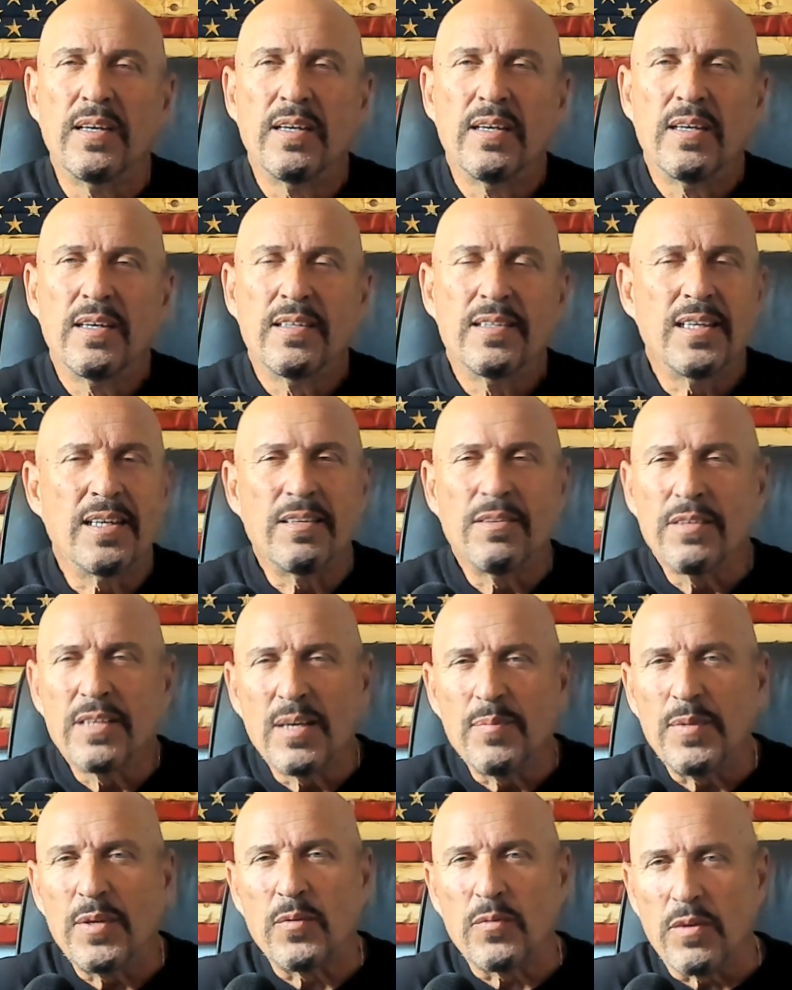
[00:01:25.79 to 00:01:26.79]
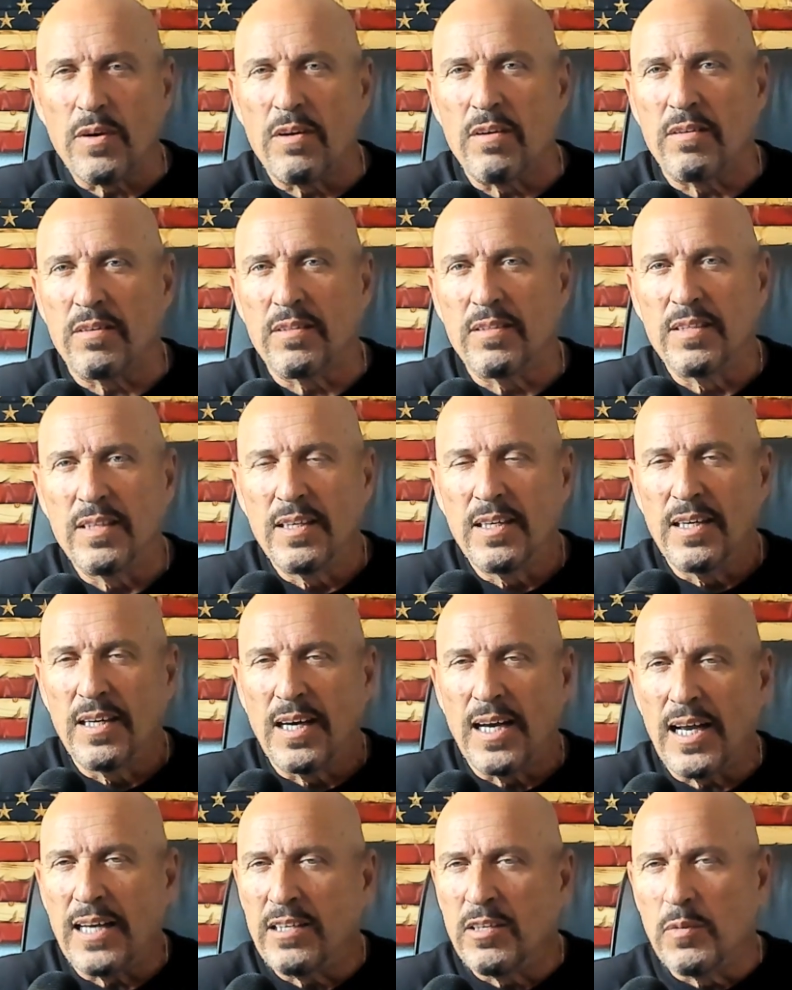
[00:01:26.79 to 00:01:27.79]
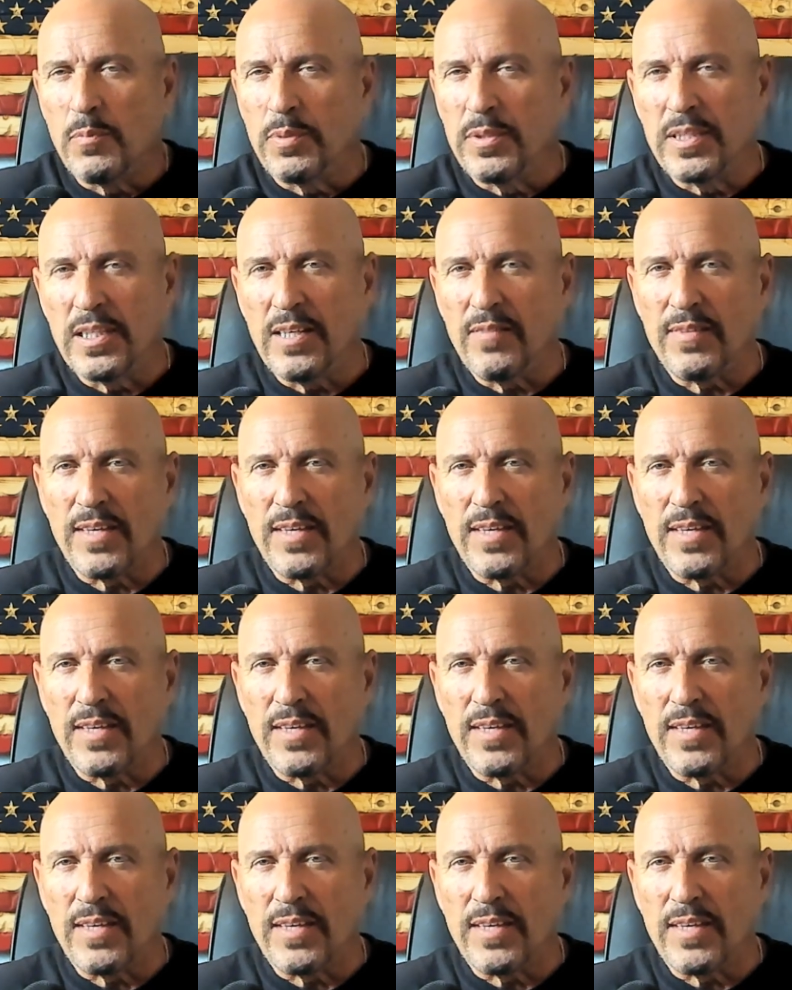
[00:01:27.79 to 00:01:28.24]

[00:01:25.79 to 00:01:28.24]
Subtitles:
Now, don't get me wrong. I don't believe